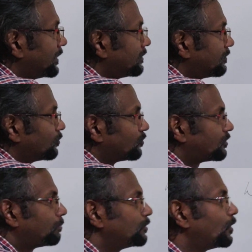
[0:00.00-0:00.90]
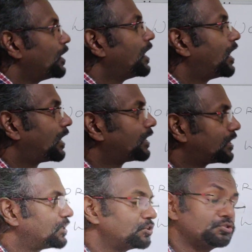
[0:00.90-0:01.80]
right? This is W,
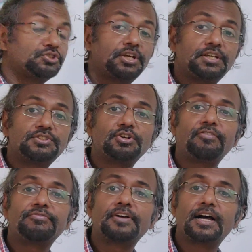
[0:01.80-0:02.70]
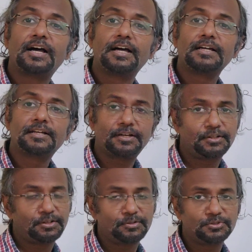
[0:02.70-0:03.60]
into change of
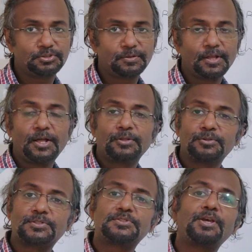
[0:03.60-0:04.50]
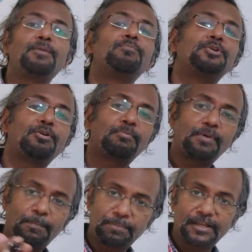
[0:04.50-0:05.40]
kinetic energy. The same
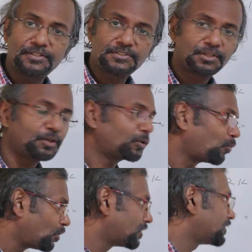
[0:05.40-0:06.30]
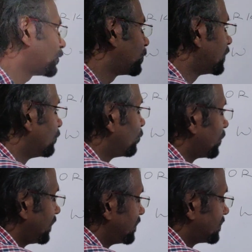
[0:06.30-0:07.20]
theorem applies here. The work that we
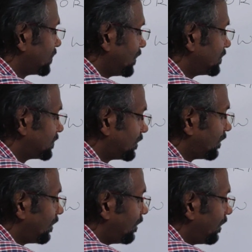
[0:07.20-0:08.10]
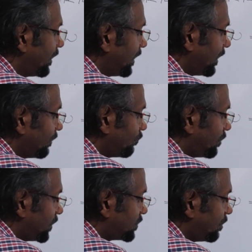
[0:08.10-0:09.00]
do is integral in
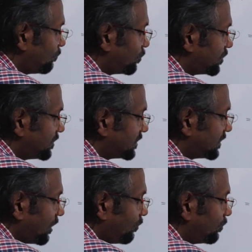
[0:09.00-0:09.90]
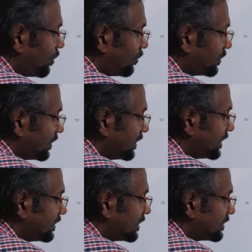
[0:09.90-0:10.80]
rotational motion is tau
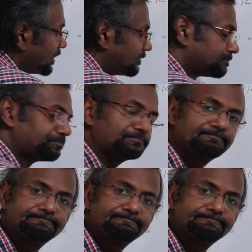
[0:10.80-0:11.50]
dot d theta.